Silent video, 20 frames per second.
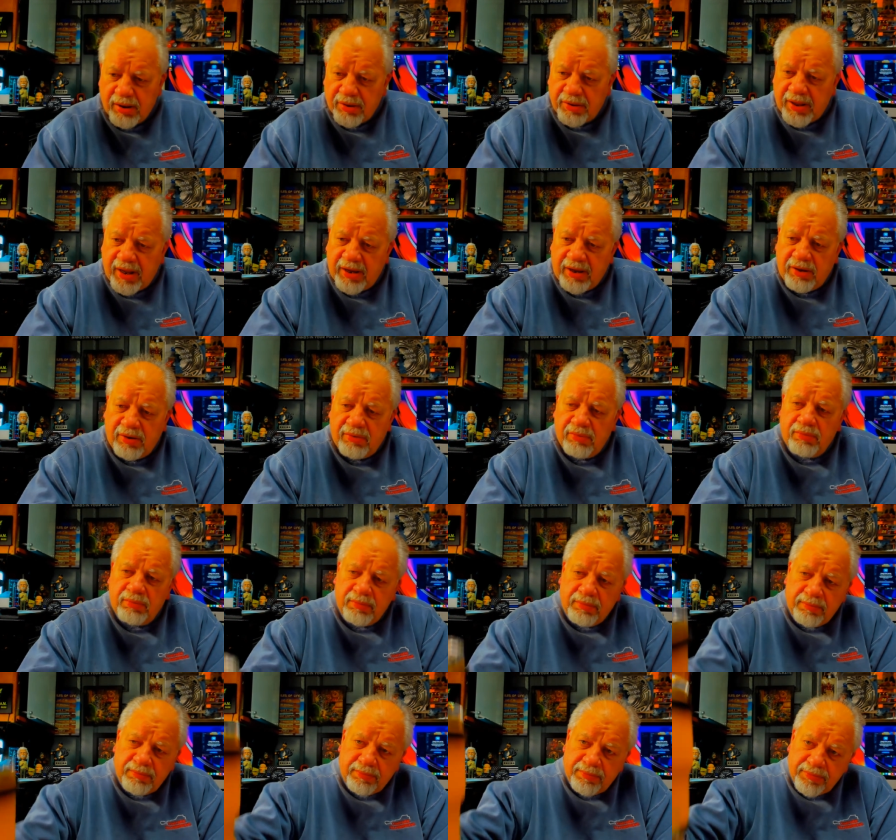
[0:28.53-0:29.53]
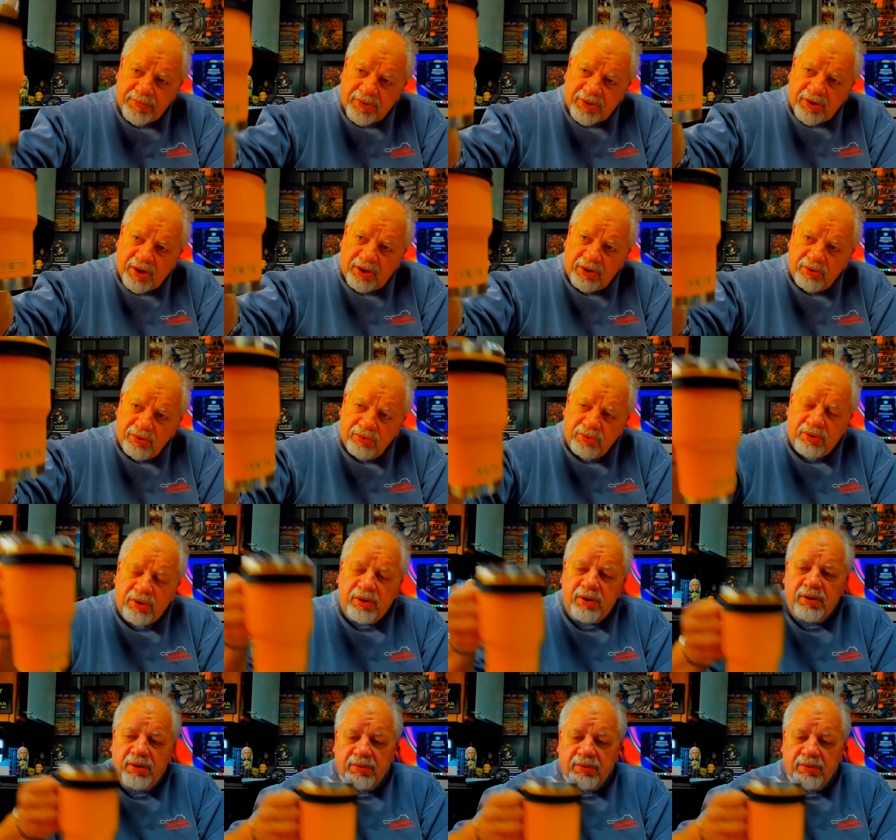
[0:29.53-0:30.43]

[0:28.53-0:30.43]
Thank you. Salute.